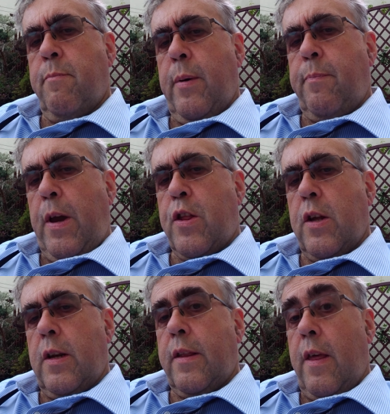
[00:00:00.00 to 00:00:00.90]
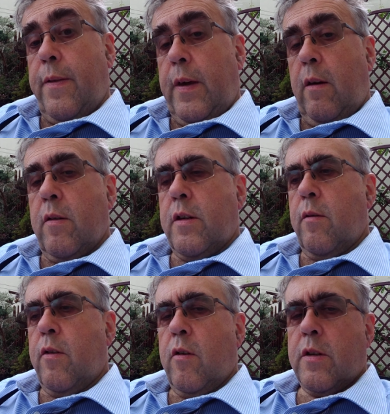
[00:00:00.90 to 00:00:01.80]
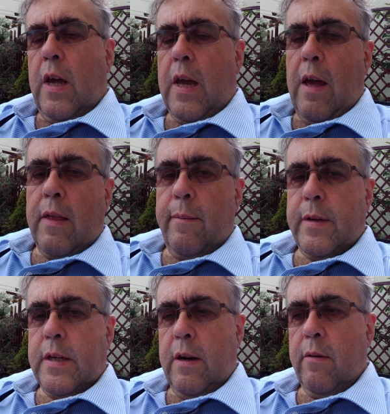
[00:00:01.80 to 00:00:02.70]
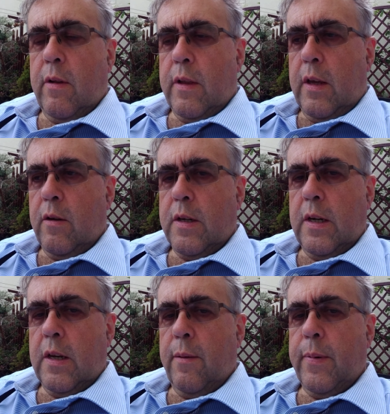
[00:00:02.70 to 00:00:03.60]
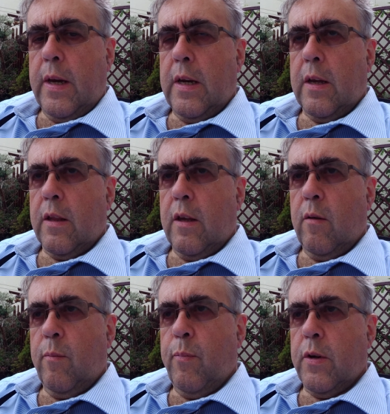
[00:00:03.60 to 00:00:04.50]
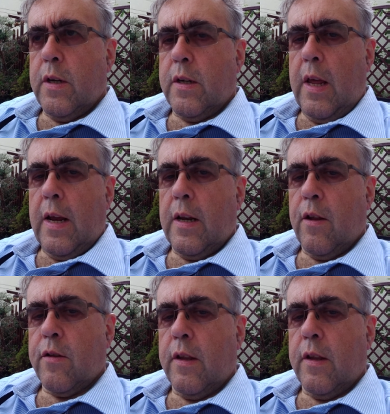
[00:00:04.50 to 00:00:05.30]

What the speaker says: But basically the other thing you can do is you can take out that material that you did at the beginning that you put into the head list.